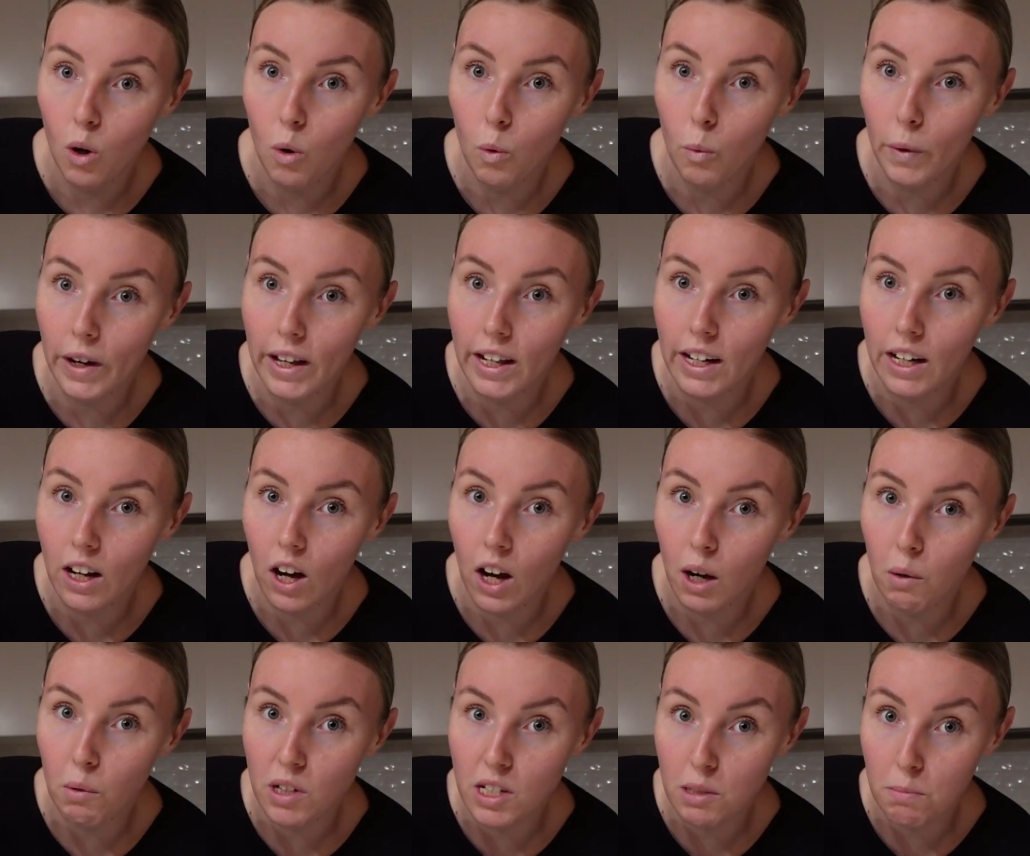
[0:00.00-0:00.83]
when
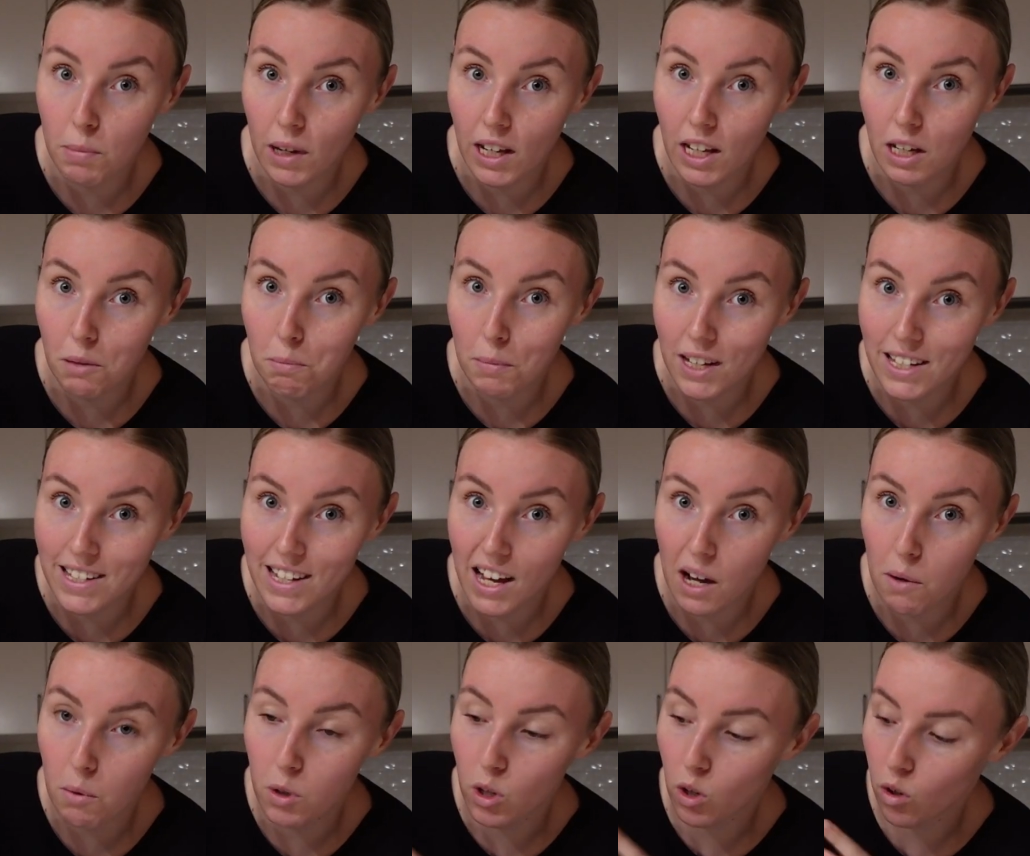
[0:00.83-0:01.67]
I want to bake my
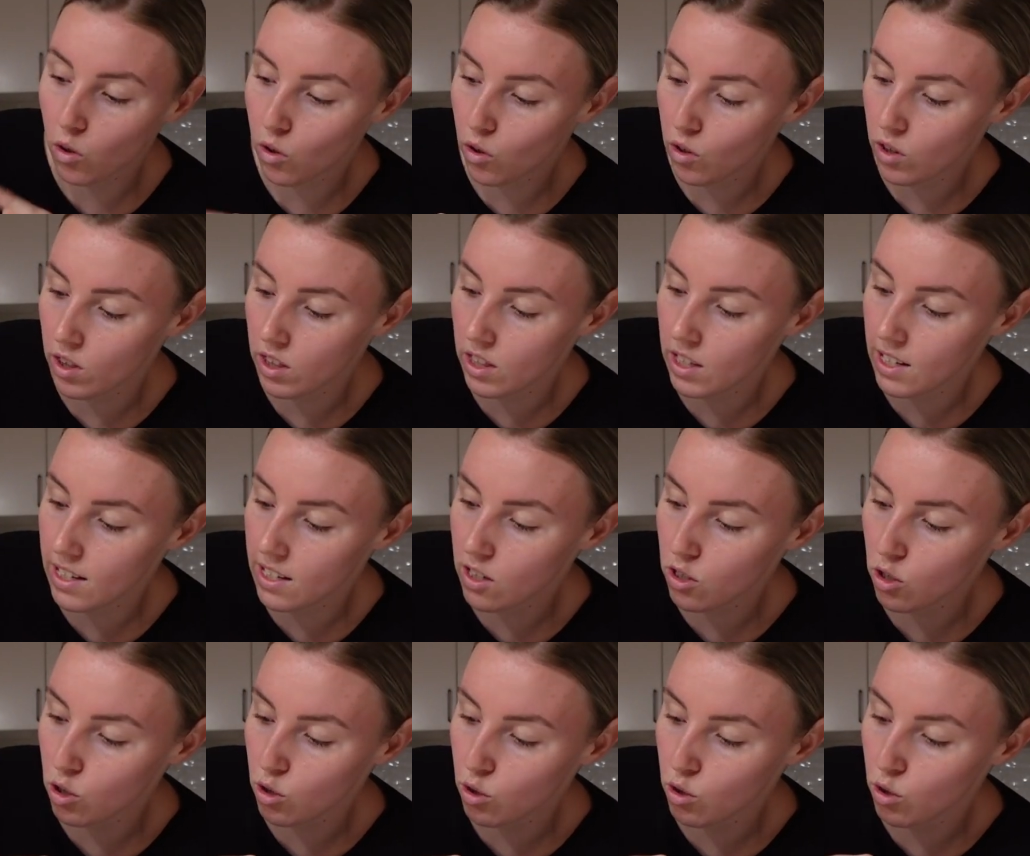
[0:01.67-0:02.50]
sourdough,
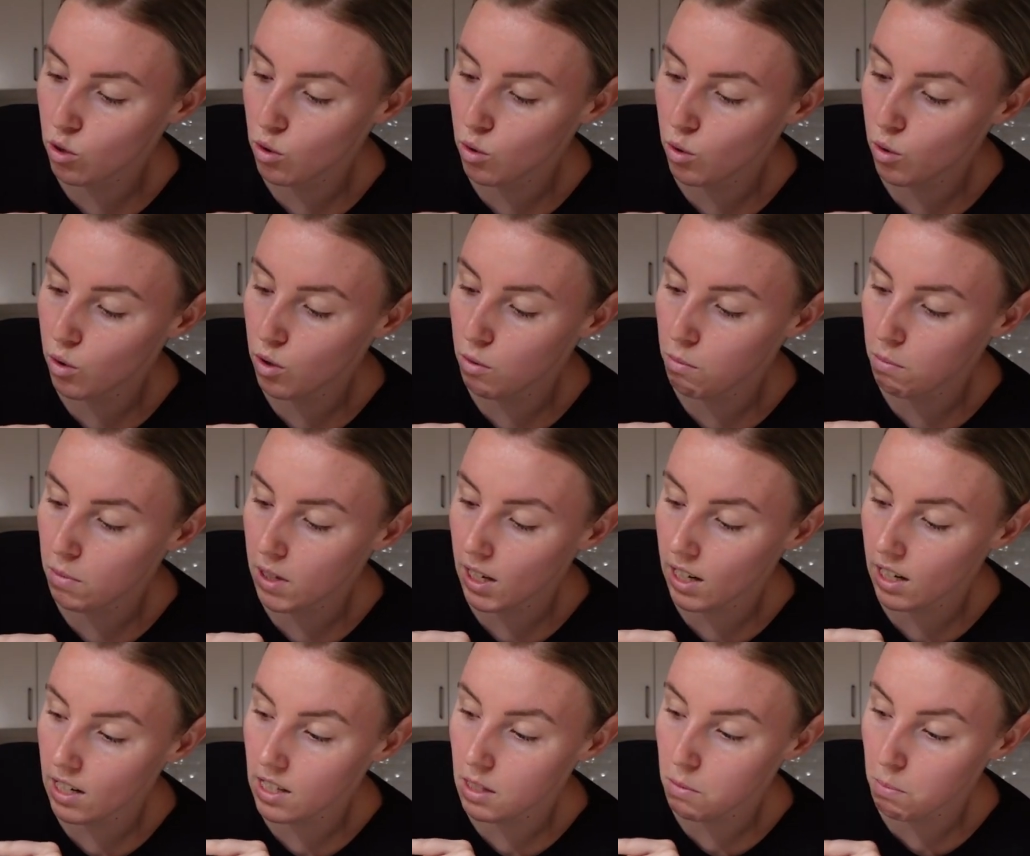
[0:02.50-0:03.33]
this should be
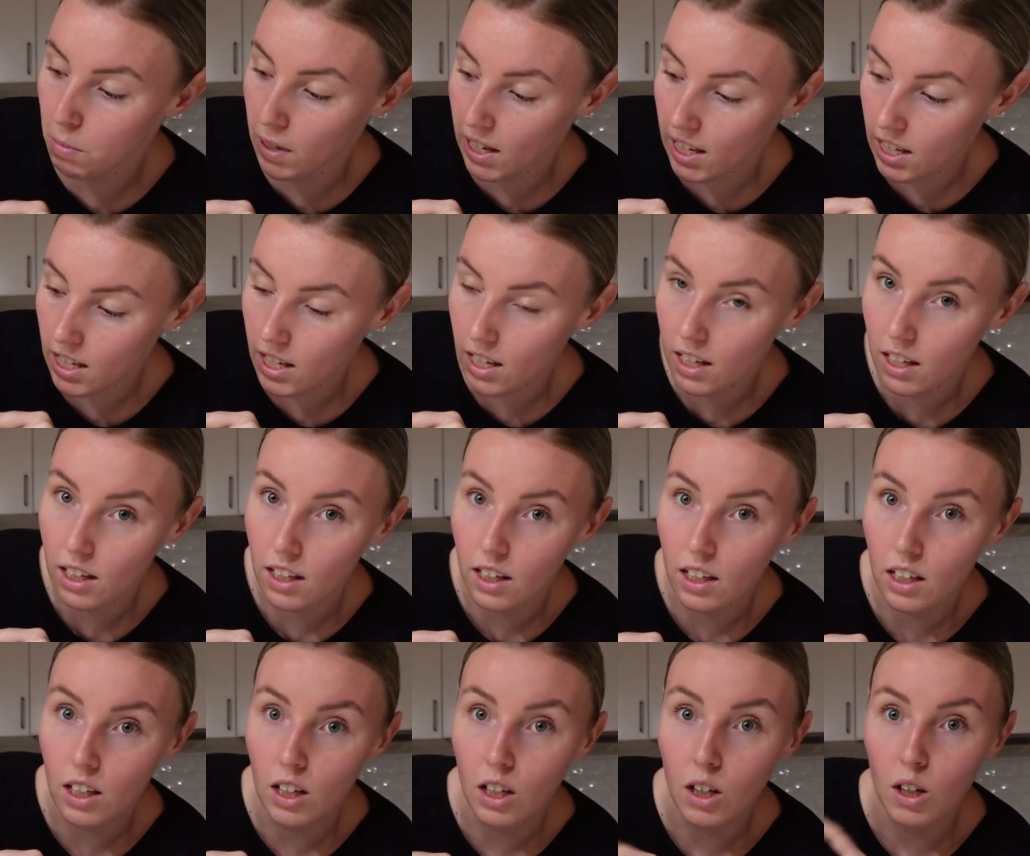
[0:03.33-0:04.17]
at its peak,
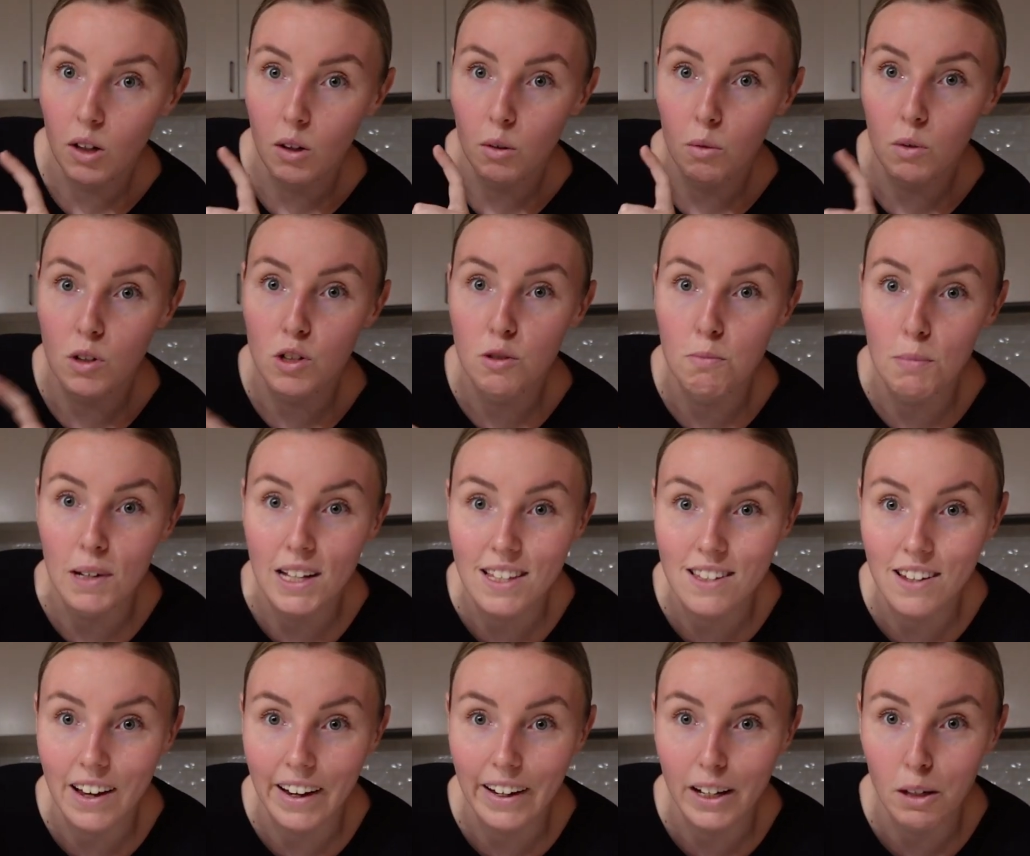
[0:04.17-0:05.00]
which
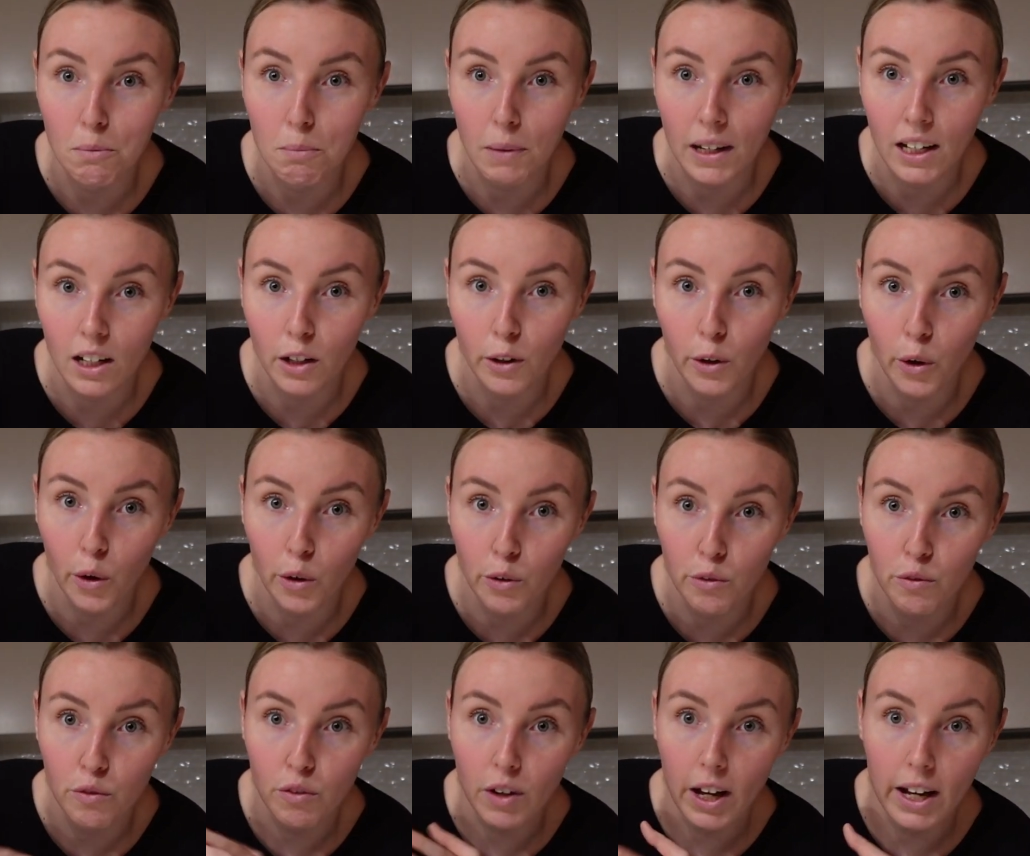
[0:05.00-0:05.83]
means I can make a
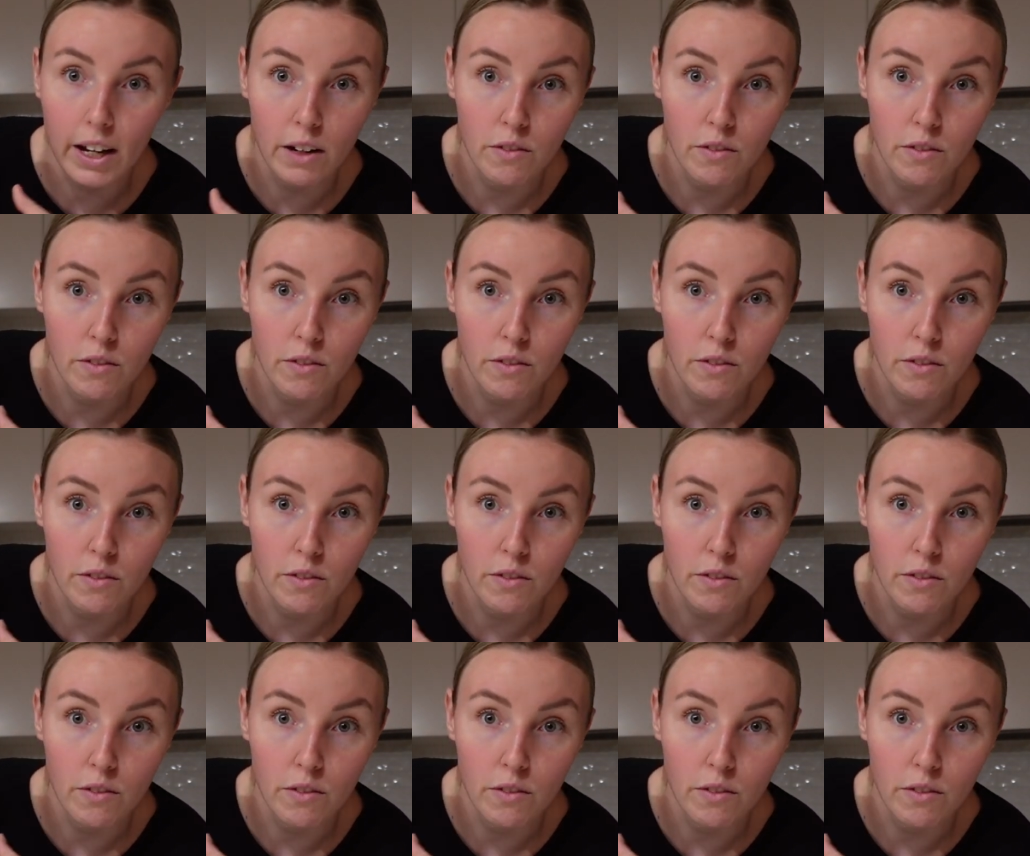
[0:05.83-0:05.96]
loaf out